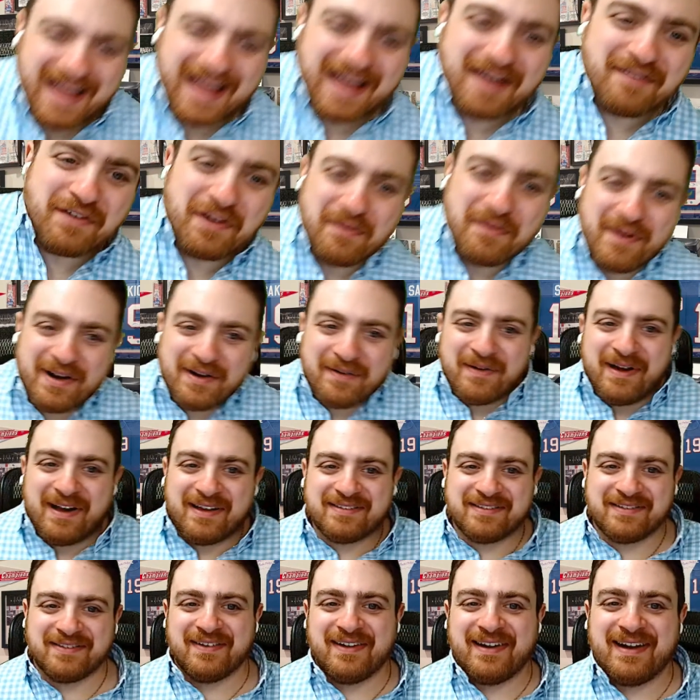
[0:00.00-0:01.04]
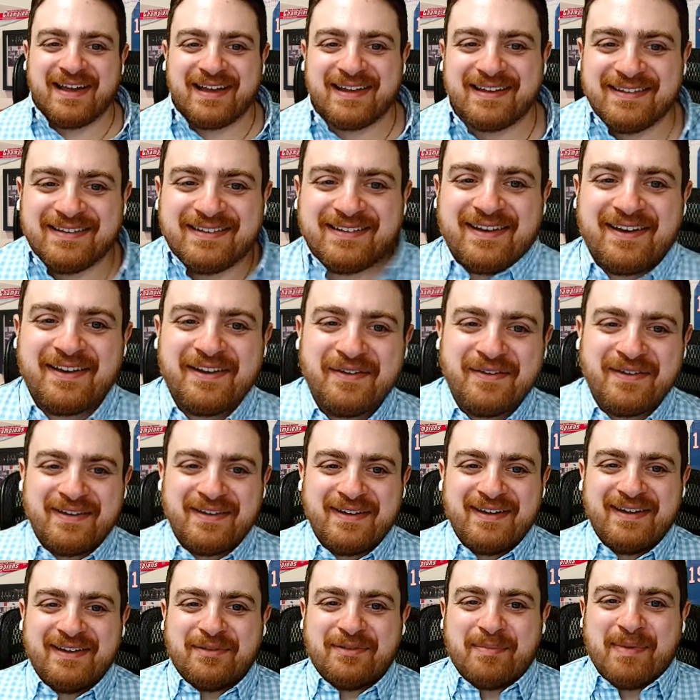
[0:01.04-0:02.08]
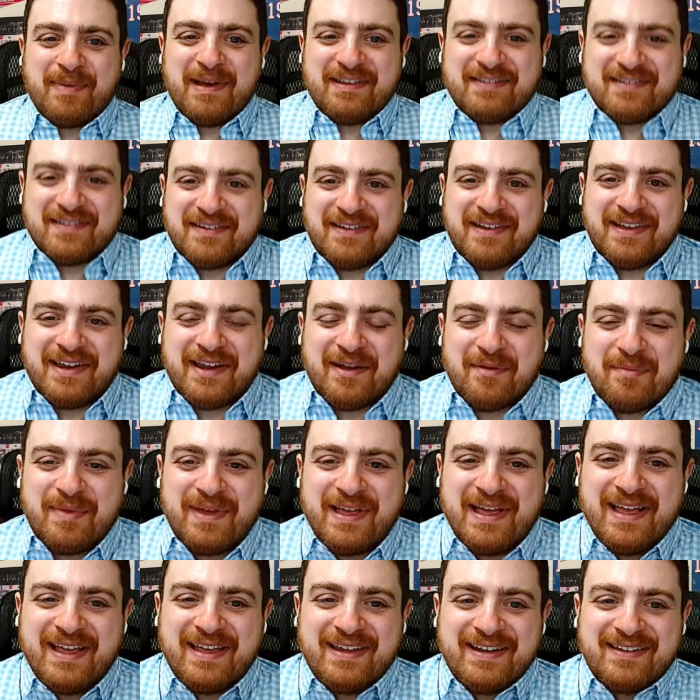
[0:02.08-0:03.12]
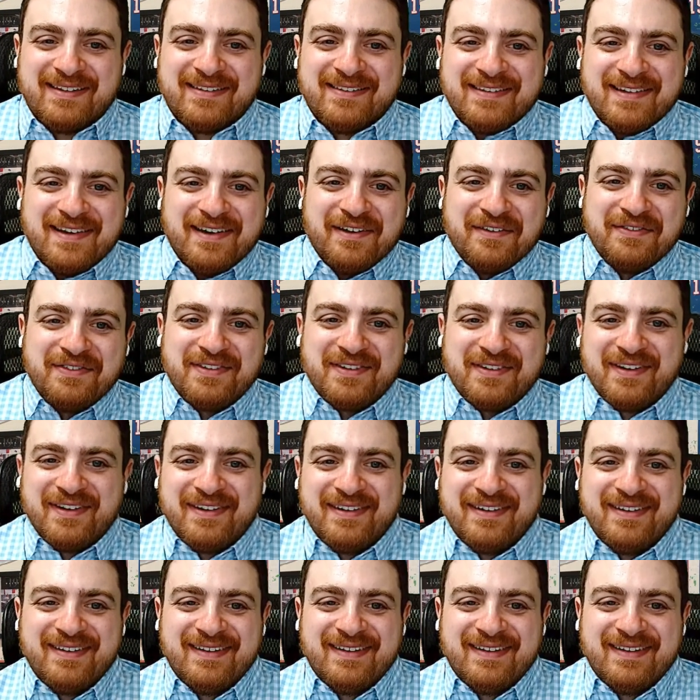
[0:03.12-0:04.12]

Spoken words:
having run a restaurant, I can tell you it's basically an MBA in itself. So,